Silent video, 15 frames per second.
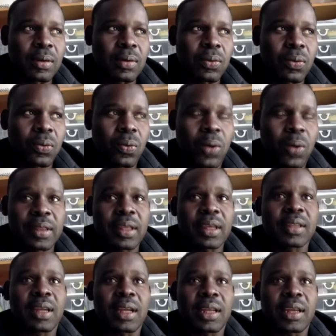one thing
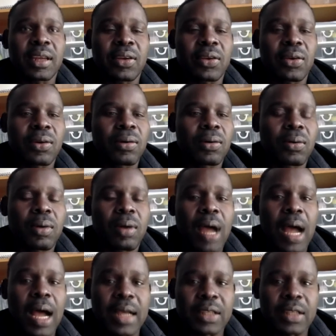that I know,
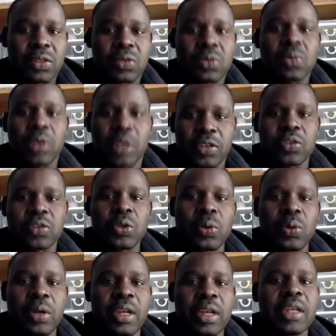as soon as you
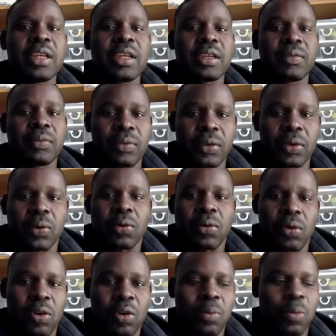leave your
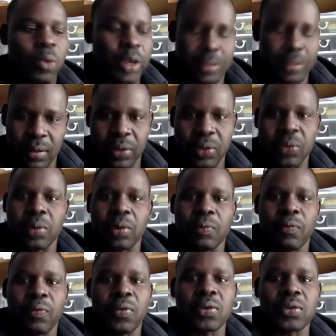home, whether you are
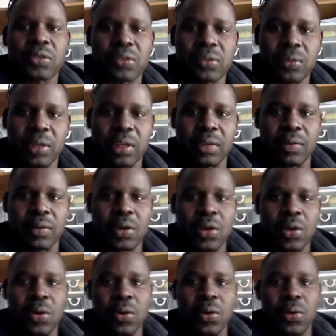forced to leave
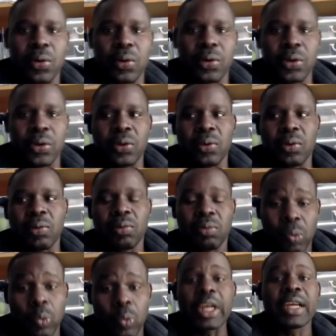or you
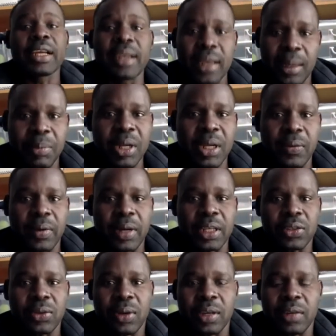willingly immigrate
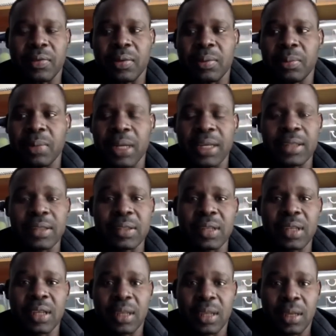to a different place
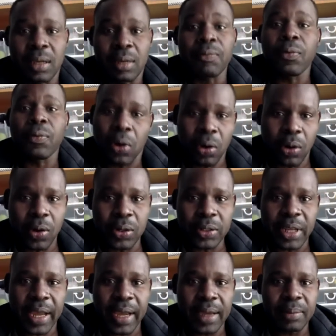for a long
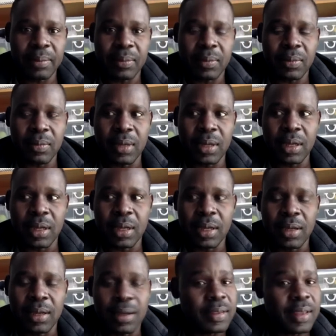time,
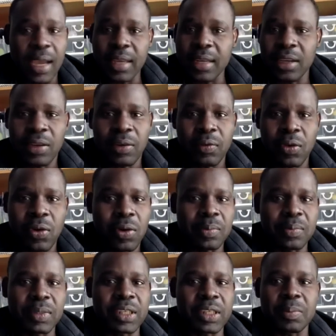the idea of
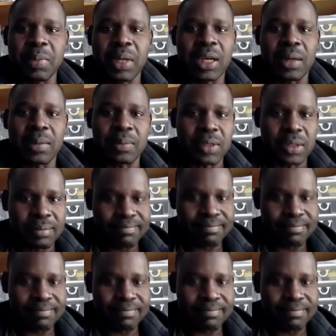home just becomes